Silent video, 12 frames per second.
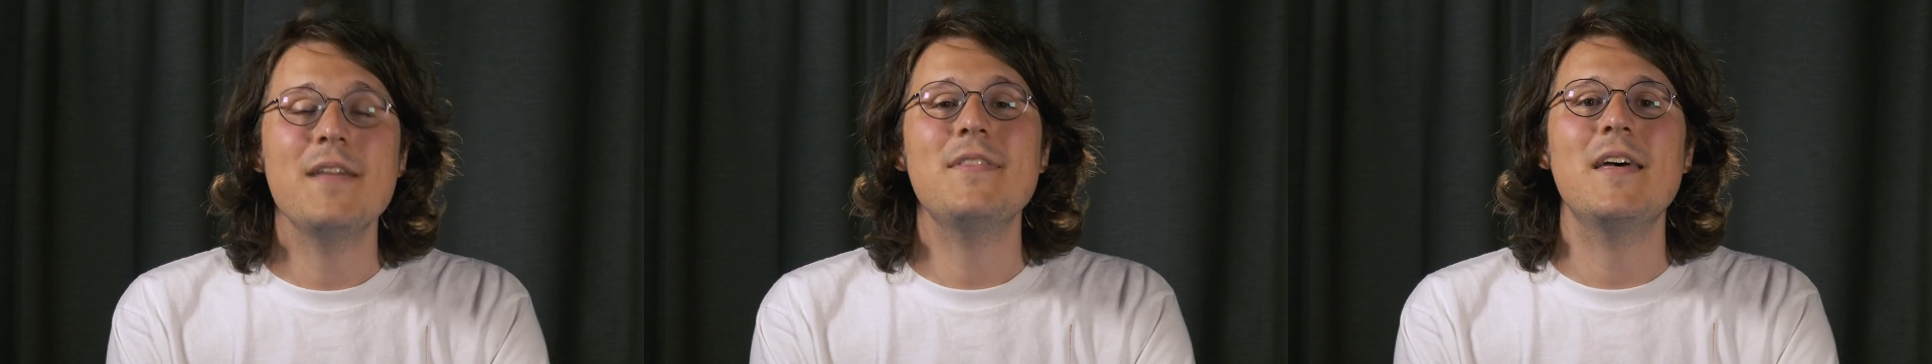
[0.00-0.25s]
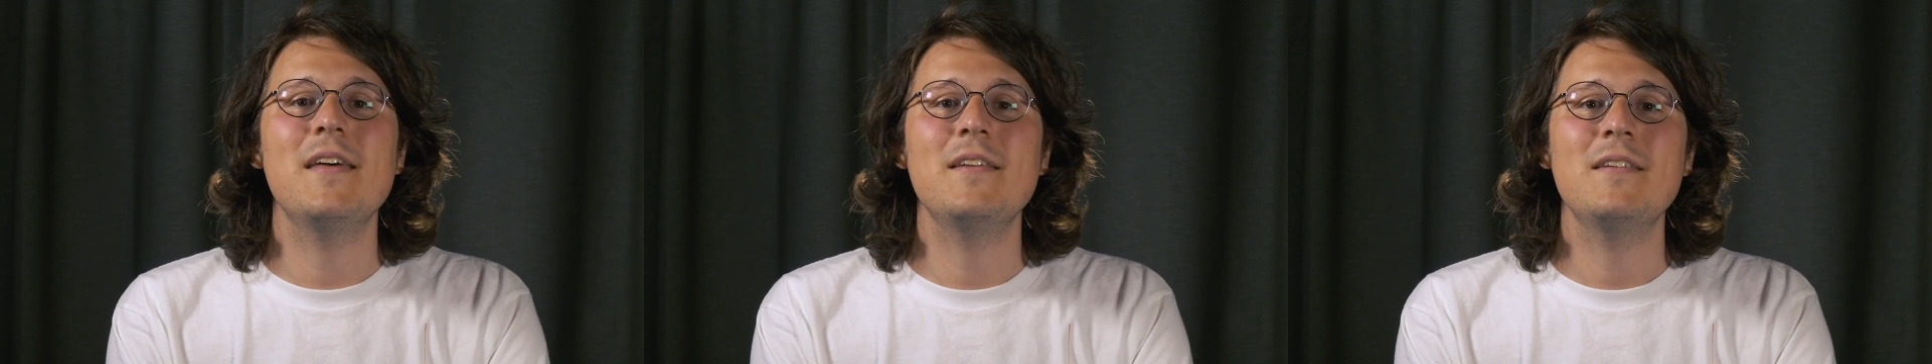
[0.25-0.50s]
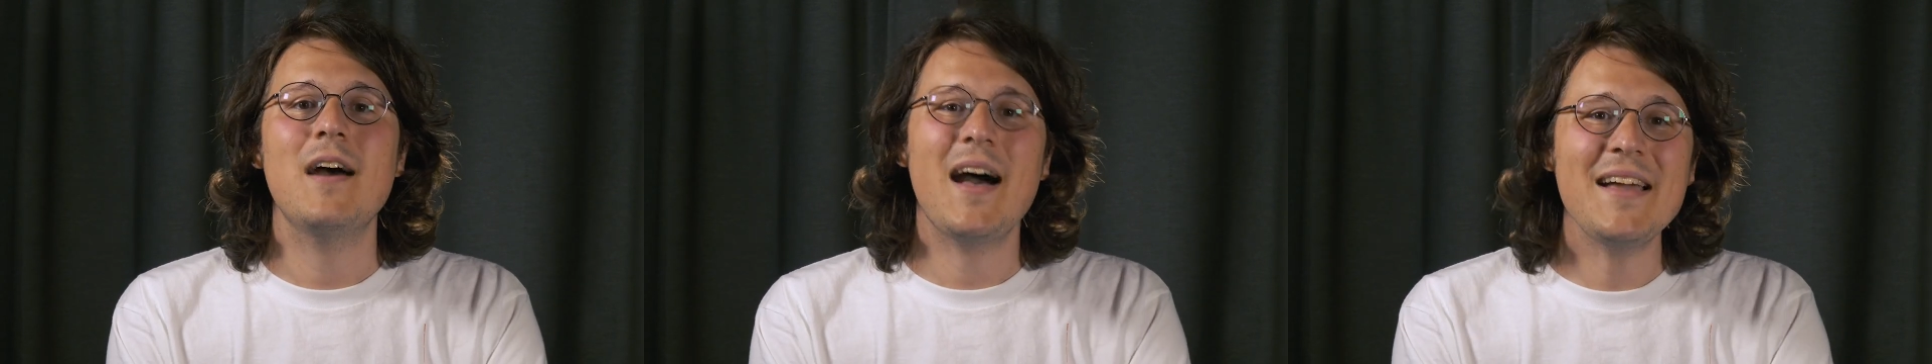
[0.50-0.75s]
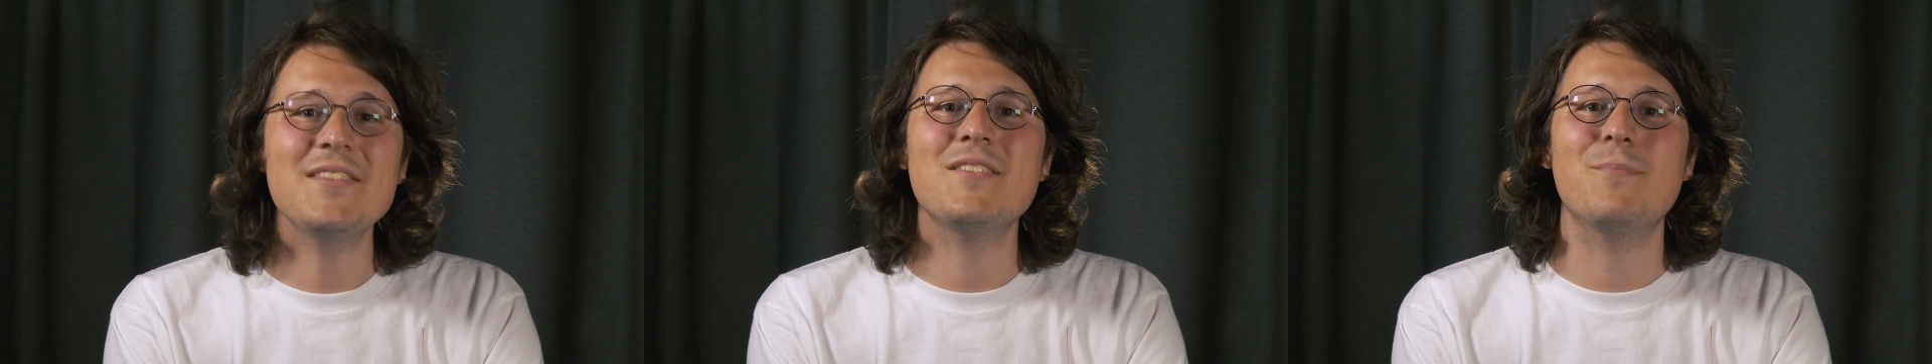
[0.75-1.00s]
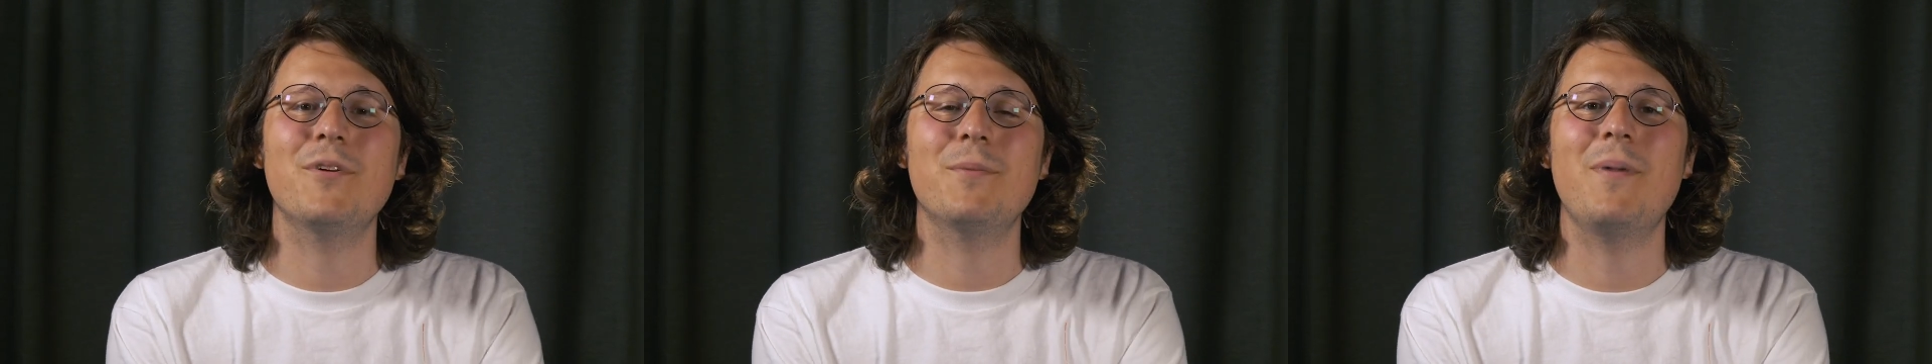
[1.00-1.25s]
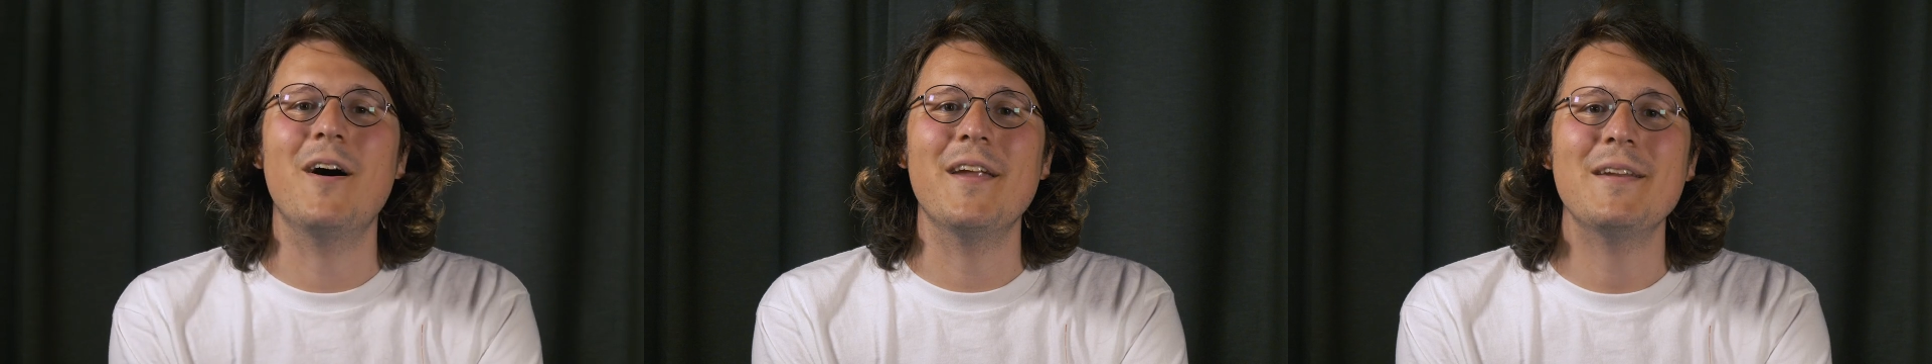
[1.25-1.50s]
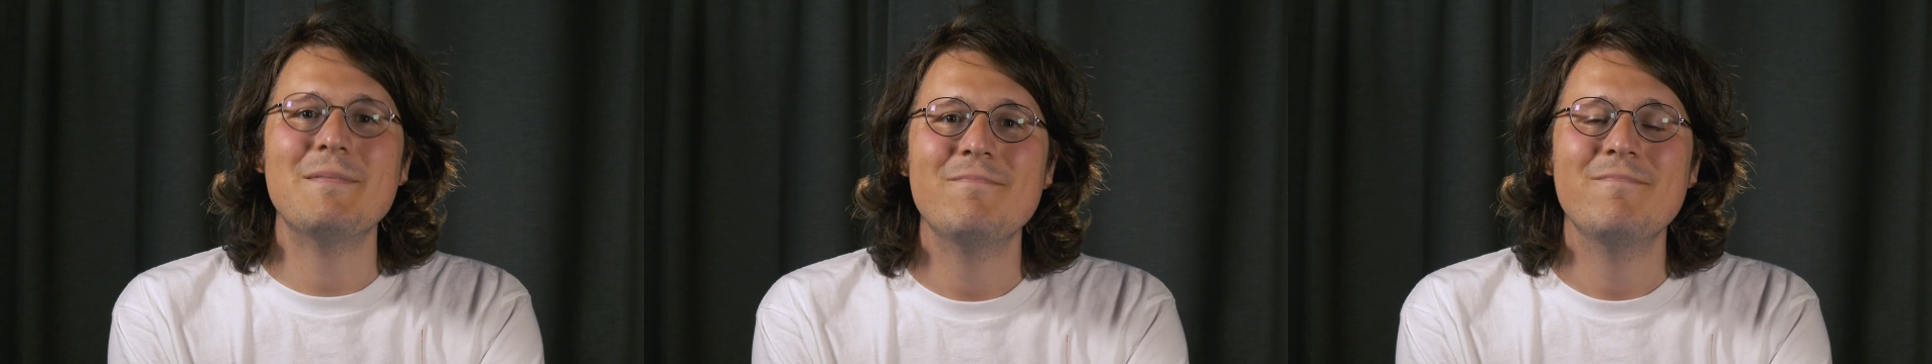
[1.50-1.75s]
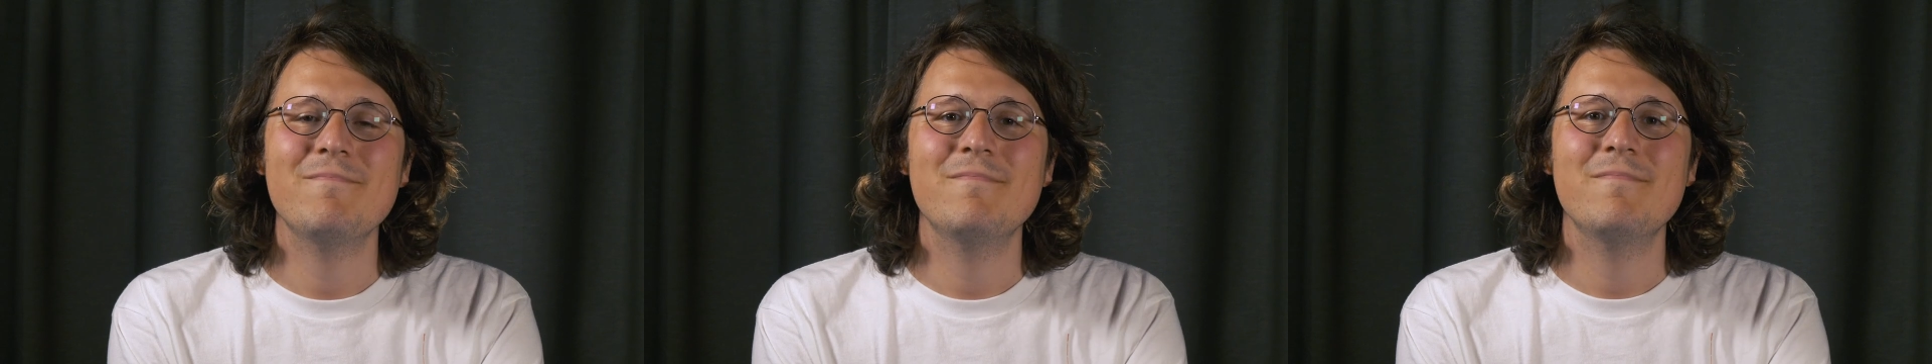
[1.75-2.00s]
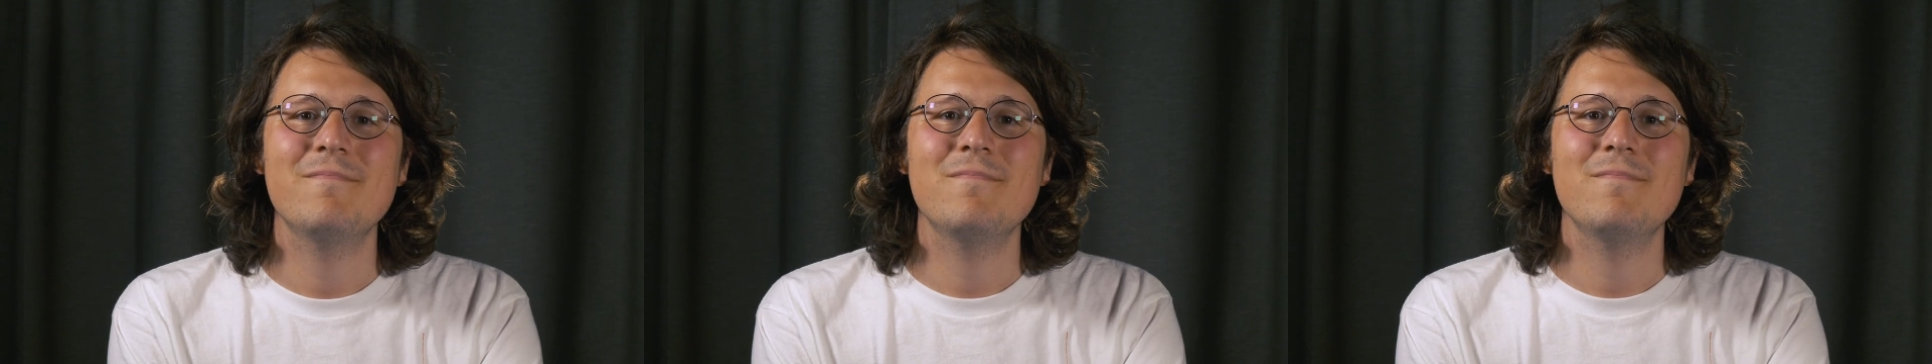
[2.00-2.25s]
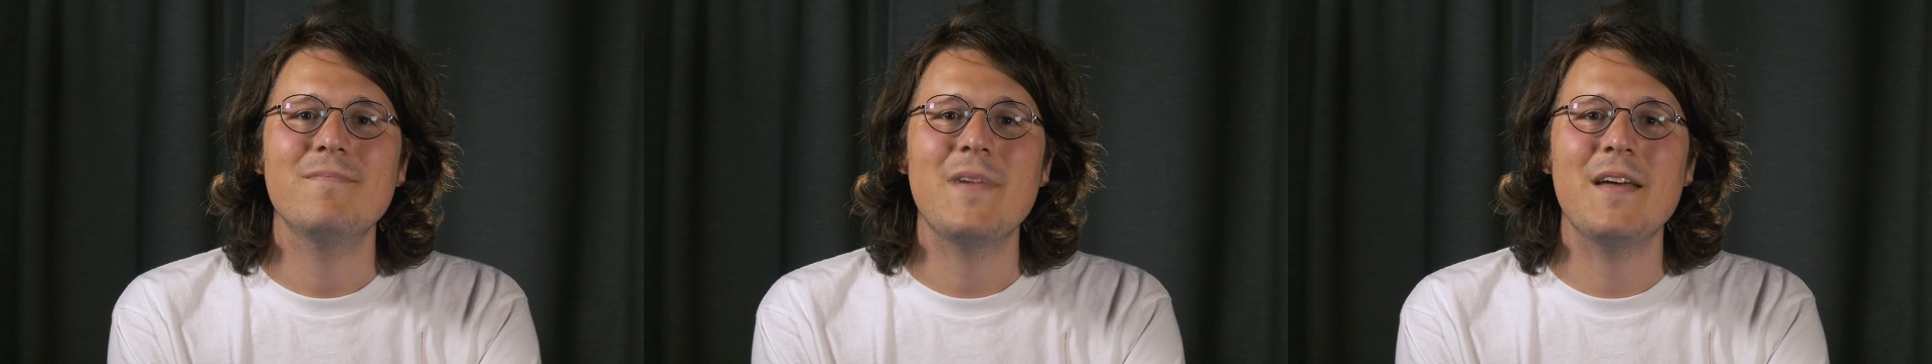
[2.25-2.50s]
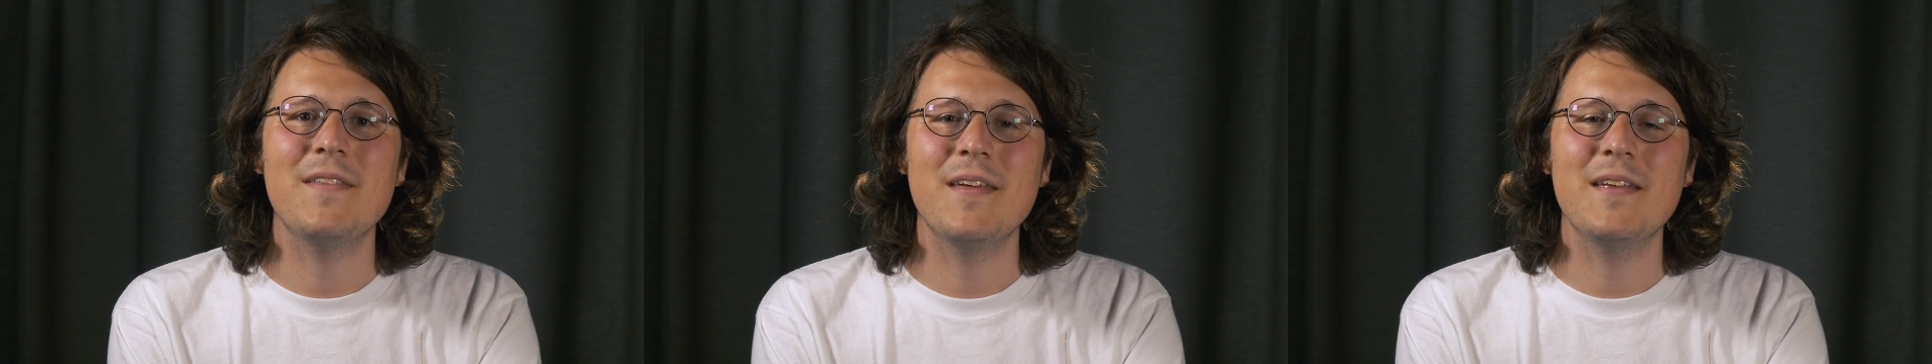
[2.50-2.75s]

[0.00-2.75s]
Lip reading: And then I stumbled upon it. And